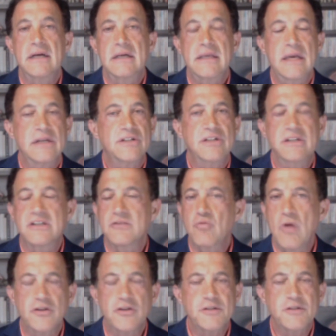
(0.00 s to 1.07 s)
Yeah, she's
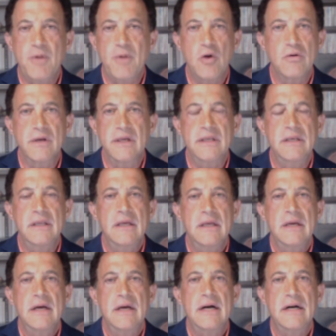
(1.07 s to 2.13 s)
well spoken.
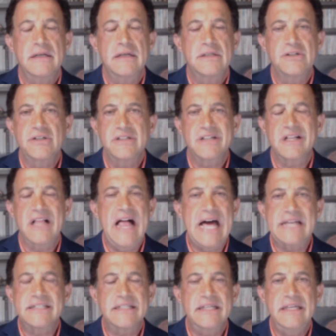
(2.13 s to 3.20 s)
Uh, she's
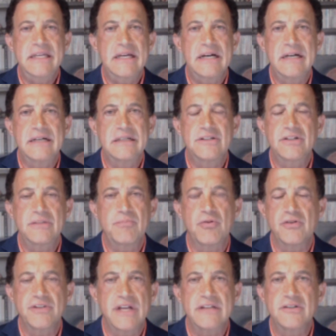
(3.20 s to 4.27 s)
classy. Uh, she
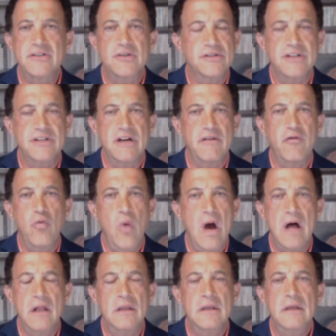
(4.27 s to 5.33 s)
presents herself
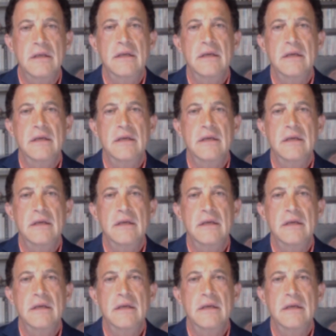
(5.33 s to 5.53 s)
well.